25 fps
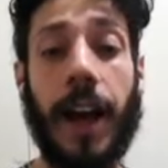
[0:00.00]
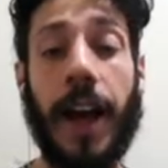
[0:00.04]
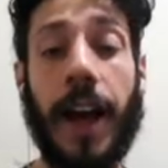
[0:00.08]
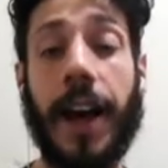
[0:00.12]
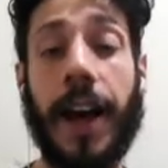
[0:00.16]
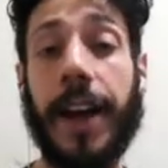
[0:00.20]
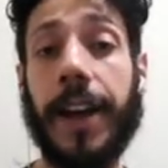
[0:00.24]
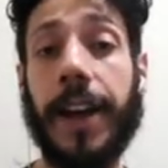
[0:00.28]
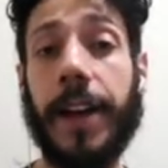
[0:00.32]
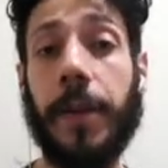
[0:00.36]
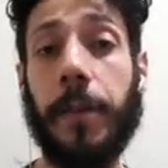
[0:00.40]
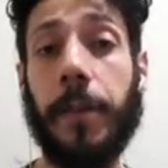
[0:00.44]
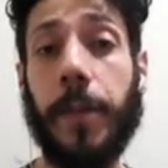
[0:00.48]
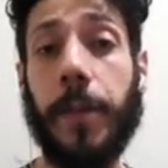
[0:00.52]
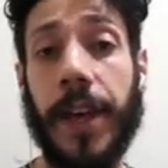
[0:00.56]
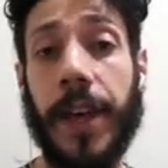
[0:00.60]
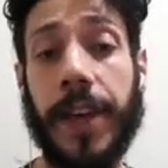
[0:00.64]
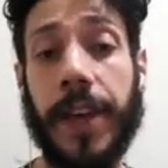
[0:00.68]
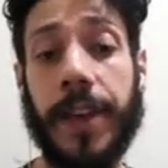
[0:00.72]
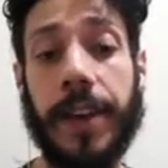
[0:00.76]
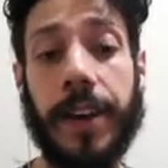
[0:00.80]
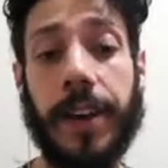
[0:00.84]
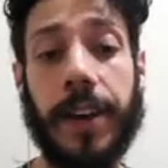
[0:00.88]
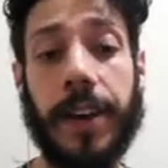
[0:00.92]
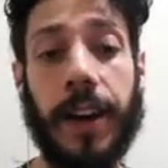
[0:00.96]
I can
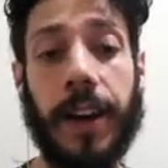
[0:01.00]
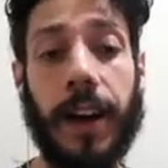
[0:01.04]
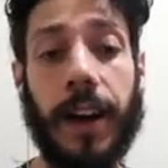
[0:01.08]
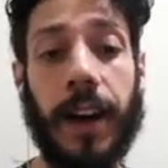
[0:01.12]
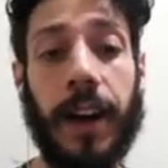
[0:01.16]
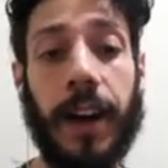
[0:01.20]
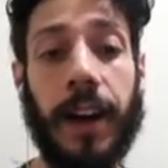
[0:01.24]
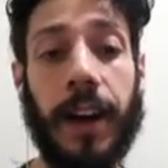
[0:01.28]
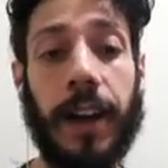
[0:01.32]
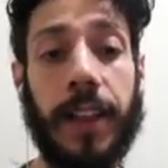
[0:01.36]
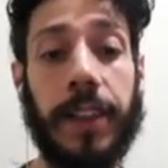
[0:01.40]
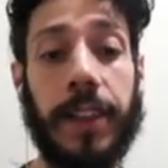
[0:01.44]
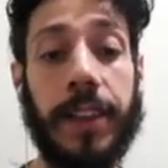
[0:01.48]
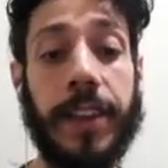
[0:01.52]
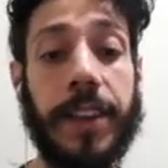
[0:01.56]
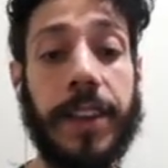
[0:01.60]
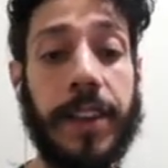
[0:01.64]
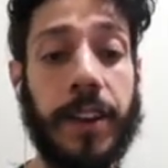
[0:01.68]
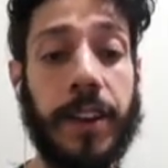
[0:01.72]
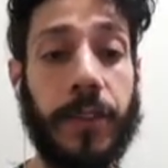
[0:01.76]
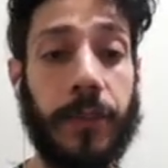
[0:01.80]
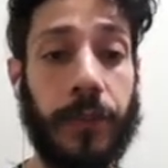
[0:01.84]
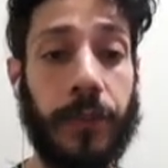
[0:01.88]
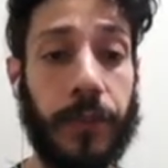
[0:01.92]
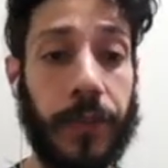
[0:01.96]
make a
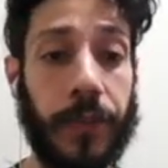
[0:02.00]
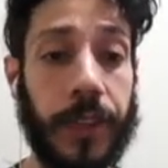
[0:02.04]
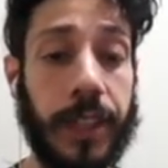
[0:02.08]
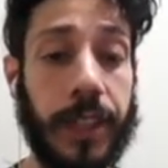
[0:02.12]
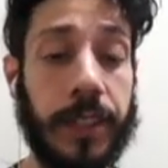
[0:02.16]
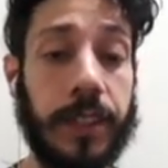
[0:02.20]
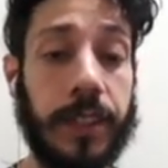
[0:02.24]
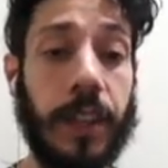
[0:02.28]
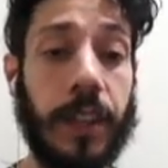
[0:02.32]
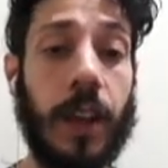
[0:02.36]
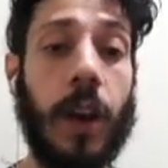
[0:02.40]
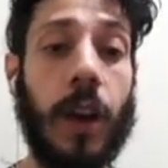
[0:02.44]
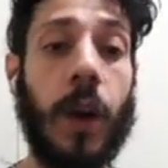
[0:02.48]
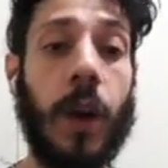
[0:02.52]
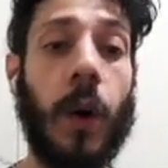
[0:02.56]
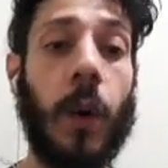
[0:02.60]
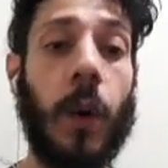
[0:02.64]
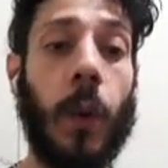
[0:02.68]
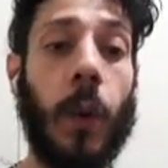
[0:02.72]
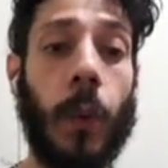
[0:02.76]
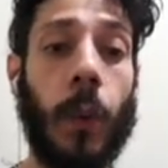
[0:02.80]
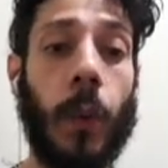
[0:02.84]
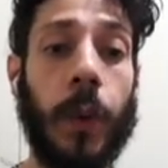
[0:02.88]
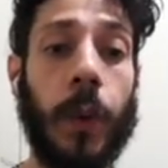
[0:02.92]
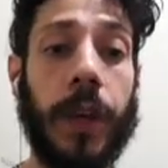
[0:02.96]
linear fit
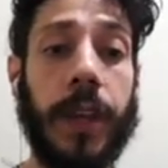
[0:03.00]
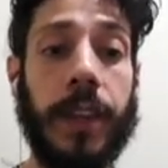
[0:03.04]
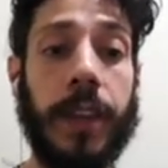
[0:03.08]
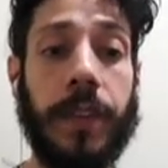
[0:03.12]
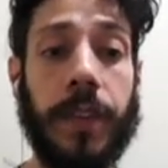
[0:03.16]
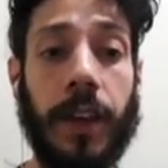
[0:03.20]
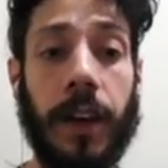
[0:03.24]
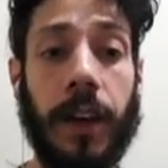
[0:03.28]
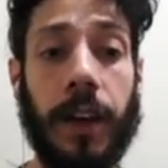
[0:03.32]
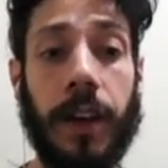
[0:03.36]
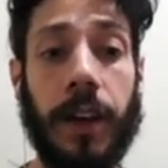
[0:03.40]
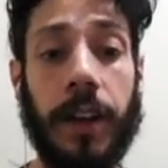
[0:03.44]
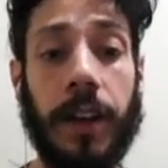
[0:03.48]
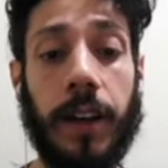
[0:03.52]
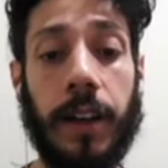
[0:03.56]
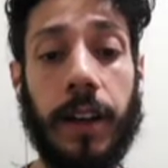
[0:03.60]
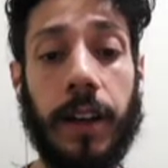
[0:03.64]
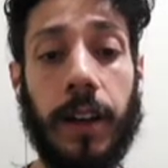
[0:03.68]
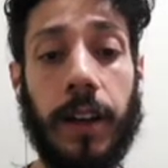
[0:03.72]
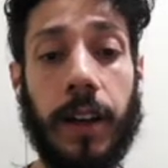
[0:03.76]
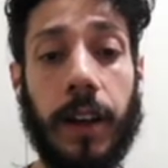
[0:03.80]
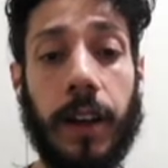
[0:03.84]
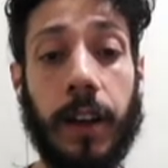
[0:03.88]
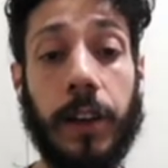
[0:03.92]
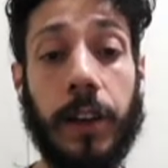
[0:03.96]
with
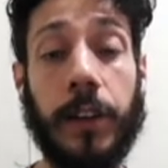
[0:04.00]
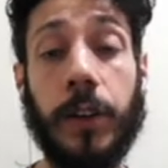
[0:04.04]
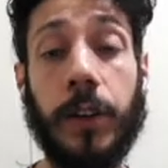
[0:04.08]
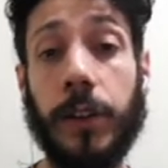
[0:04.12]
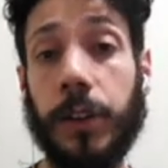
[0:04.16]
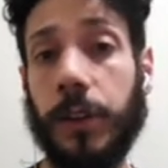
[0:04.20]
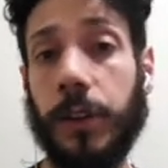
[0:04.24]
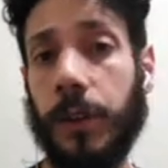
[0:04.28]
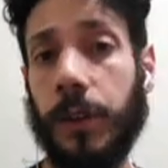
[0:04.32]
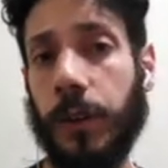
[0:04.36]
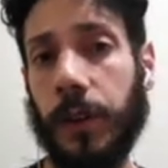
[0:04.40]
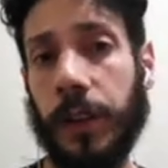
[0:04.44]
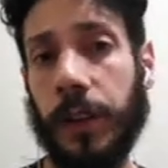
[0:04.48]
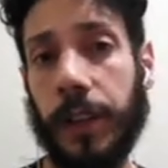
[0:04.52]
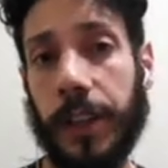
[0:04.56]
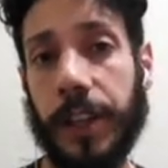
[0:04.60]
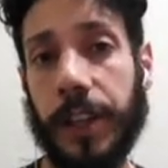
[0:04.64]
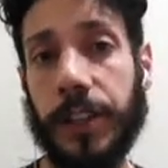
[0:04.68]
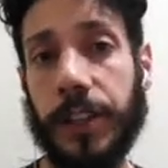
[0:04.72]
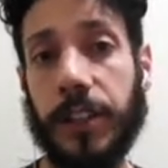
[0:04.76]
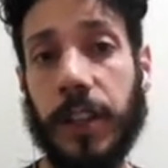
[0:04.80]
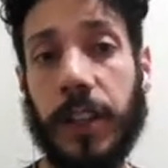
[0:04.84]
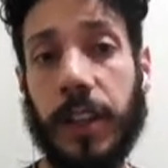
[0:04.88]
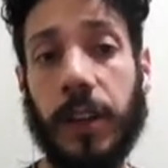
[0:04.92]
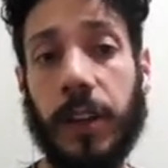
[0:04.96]
a good
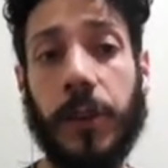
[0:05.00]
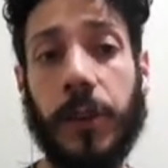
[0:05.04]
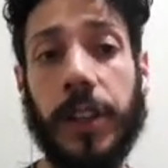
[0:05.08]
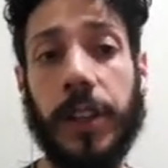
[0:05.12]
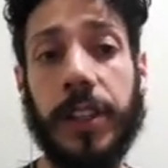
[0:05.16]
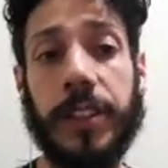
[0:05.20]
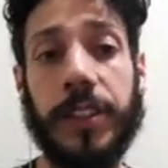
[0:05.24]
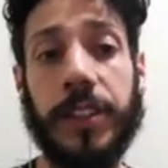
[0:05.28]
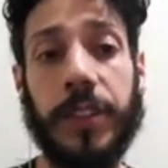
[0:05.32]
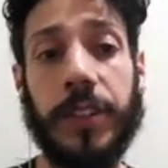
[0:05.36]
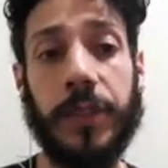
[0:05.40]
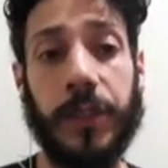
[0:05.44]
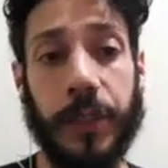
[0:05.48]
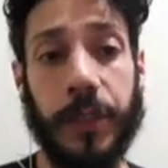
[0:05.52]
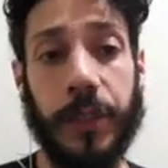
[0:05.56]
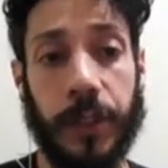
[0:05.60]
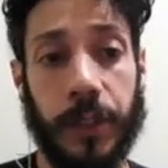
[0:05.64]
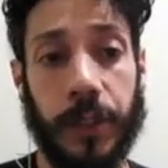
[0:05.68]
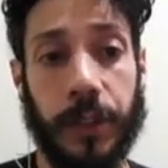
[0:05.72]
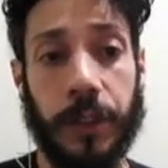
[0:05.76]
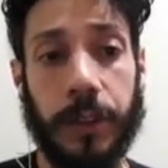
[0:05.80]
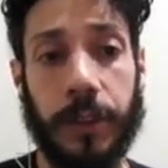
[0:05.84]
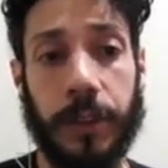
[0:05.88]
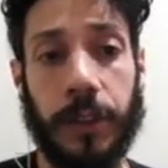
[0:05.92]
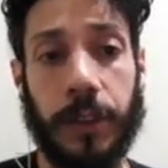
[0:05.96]
correlation, a relative
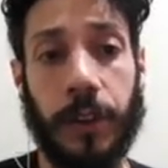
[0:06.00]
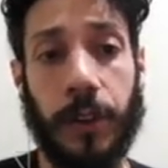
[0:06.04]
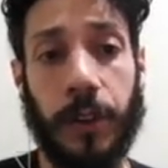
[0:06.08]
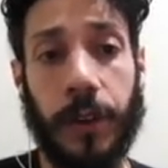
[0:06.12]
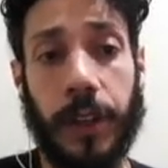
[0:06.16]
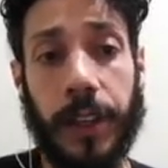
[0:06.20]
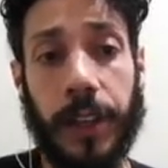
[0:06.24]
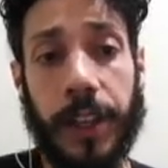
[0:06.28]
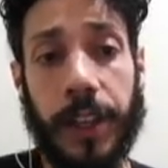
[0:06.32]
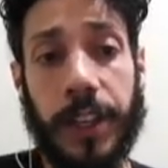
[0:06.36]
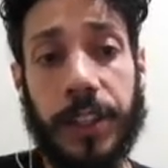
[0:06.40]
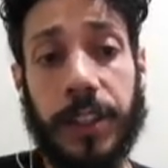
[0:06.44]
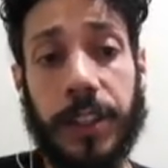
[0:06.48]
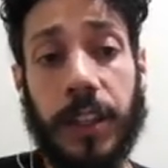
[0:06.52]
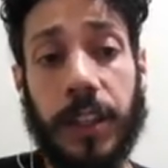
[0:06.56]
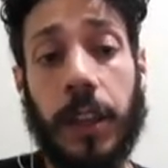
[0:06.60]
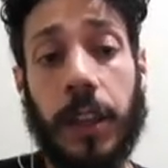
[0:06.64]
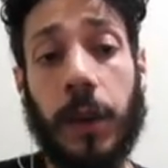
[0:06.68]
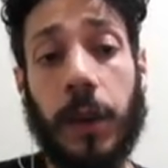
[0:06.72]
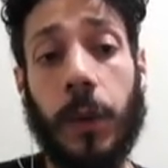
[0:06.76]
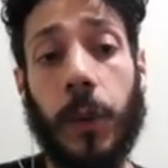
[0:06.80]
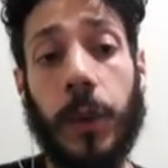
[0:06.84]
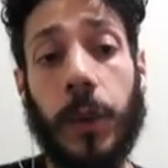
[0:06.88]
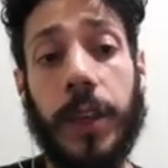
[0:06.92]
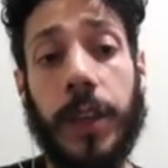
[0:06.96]
good
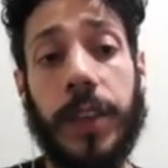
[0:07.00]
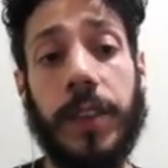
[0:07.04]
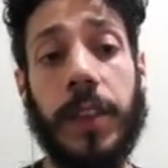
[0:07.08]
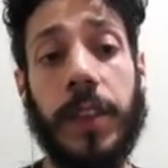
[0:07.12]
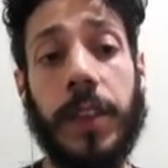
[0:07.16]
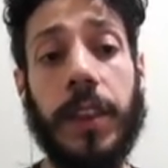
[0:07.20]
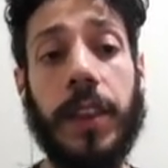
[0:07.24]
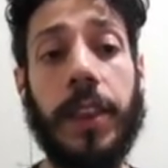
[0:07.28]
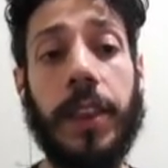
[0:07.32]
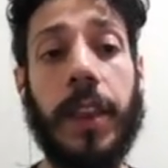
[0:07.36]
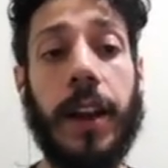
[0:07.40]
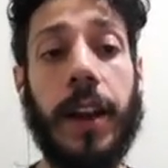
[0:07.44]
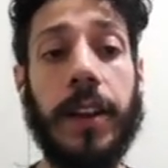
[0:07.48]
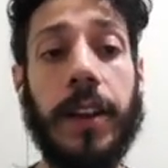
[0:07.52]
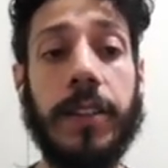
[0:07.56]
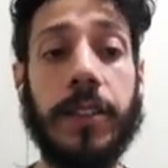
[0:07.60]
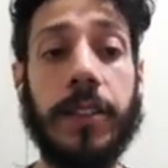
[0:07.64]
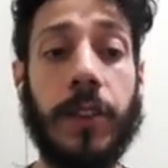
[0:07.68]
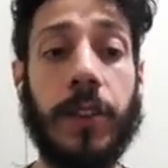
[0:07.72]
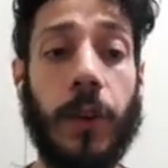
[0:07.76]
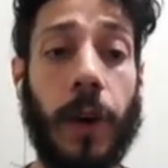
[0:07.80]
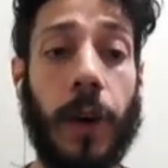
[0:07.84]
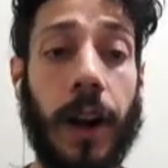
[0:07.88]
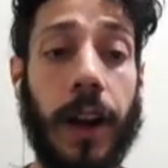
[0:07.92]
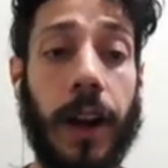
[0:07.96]
correlation with an R
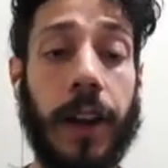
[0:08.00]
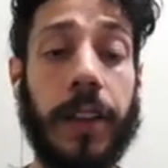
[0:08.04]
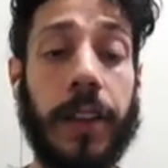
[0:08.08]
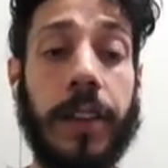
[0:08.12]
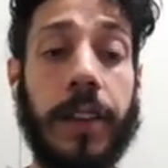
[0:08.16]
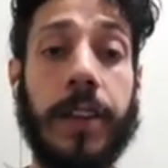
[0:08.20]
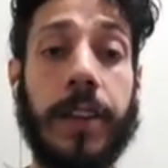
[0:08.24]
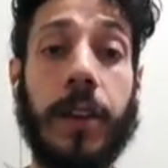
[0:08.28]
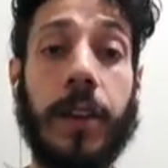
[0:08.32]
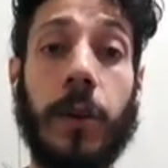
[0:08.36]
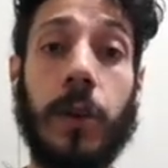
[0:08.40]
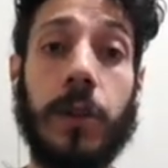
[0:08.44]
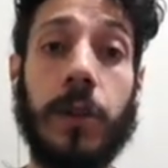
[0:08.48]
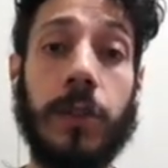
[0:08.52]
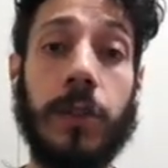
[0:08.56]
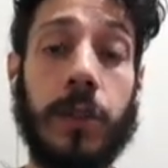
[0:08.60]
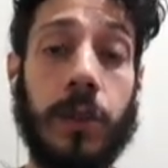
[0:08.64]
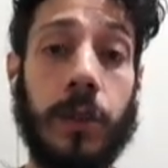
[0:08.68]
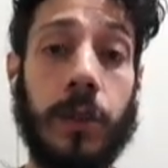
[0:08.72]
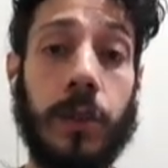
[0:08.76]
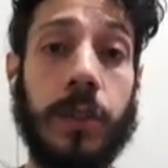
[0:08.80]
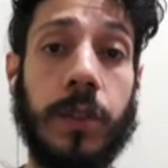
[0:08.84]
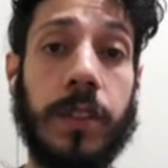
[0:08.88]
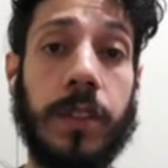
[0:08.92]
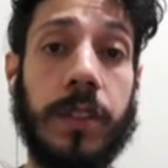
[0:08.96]
squared equals
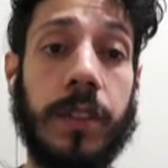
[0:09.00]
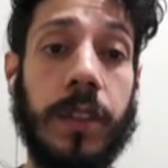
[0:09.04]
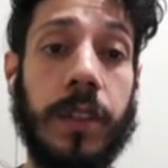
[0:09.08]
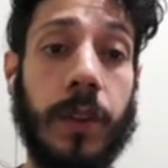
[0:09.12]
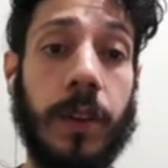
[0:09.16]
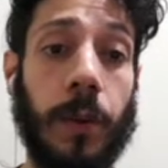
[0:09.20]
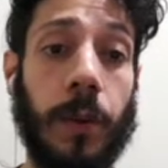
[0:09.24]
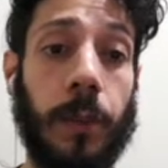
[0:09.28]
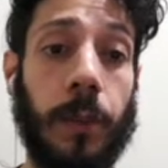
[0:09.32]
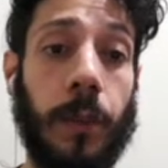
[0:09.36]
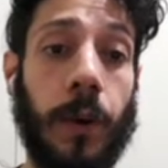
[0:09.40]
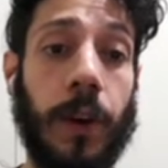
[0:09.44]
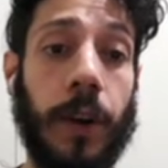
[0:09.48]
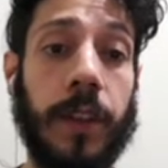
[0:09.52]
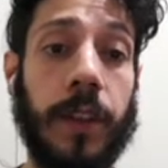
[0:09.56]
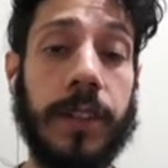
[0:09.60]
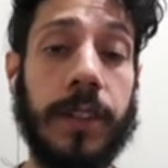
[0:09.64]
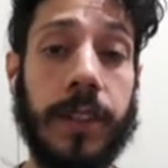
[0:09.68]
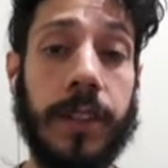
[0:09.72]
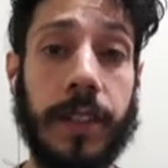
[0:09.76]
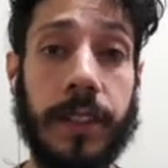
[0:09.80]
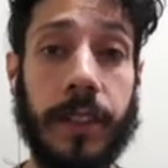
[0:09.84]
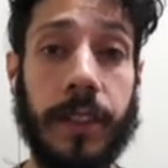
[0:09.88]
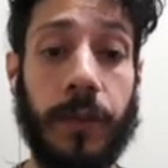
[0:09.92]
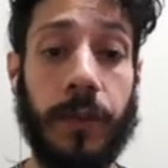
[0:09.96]
to
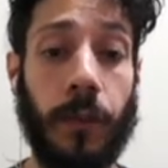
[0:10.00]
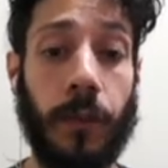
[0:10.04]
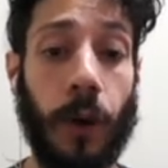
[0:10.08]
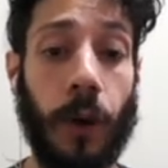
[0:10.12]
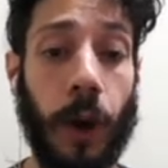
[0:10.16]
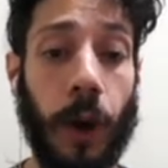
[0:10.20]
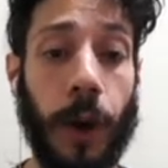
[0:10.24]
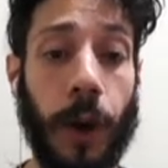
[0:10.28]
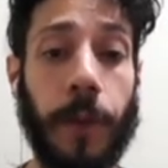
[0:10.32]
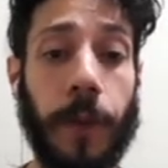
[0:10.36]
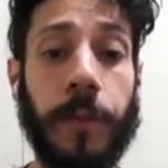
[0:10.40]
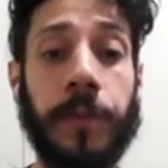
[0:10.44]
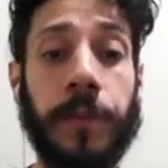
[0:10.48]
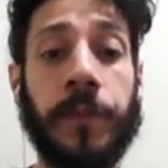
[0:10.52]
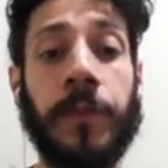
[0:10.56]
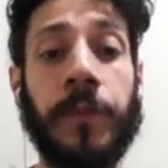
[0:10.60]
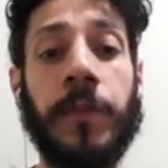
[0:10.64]
0.64.